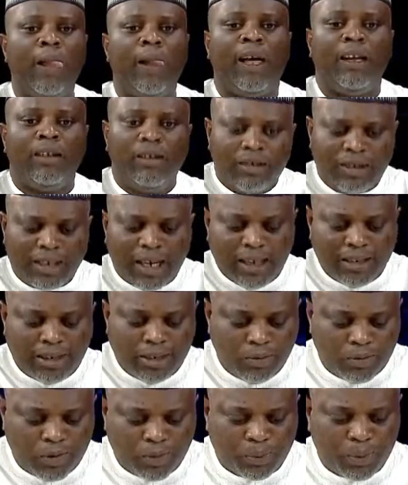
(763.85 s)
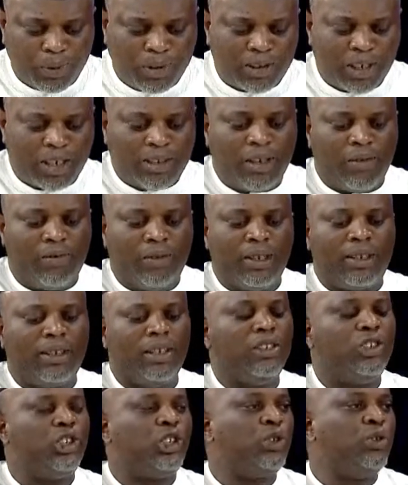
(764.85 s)
And those guys seem to process
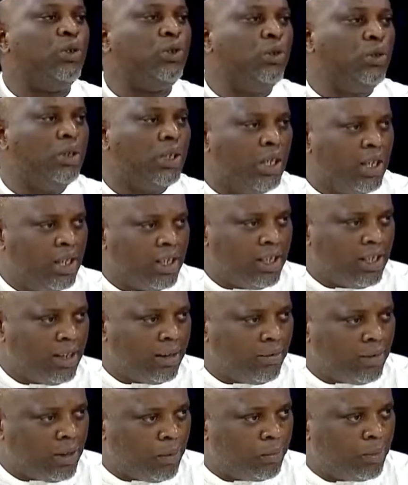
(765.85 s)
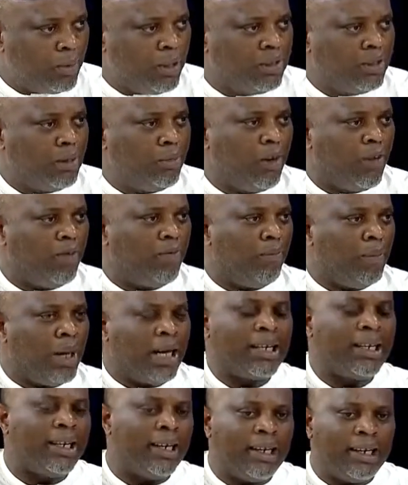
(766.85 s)
everything through the prism of
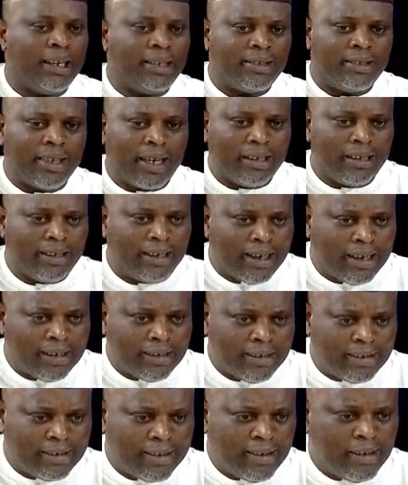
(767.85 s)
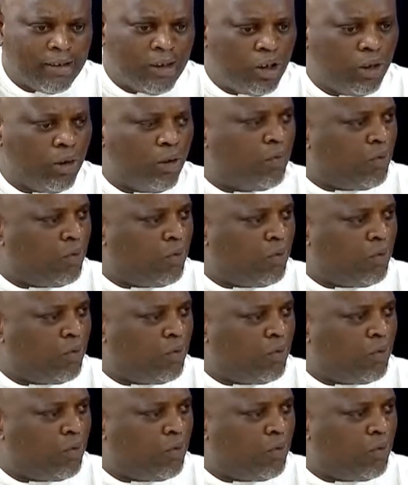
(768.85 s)
markets and you know,